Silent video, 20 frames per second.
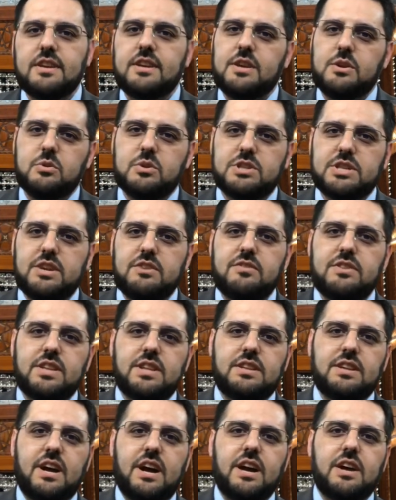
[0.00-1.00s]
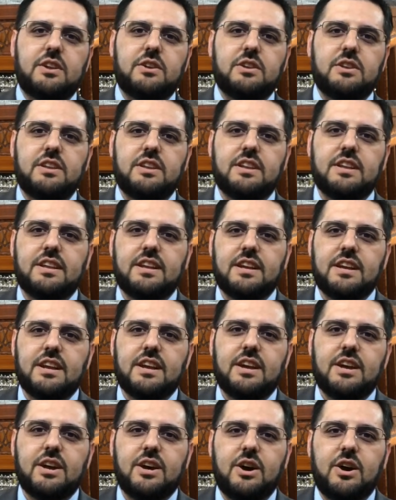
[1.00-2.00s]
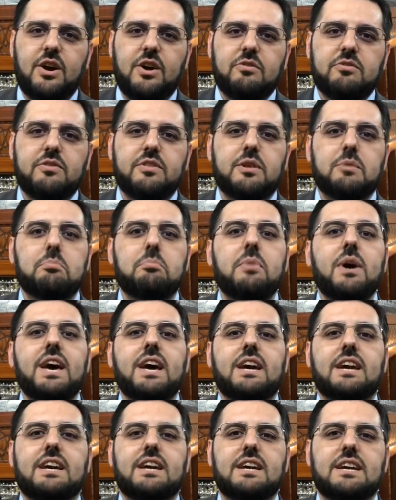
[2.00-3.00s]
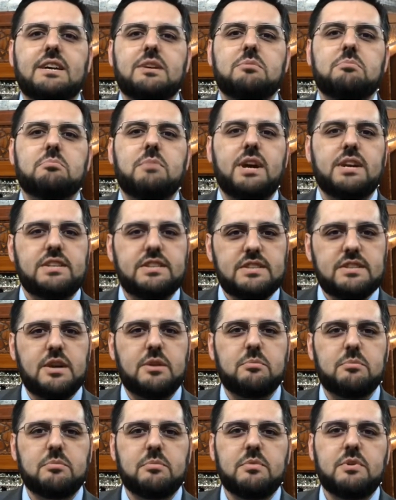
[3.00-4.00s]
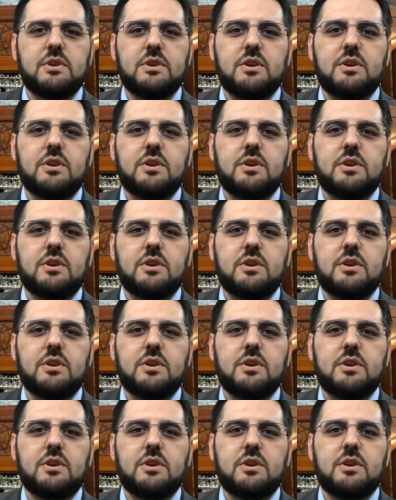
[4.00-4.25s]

He was given the title of the peg by some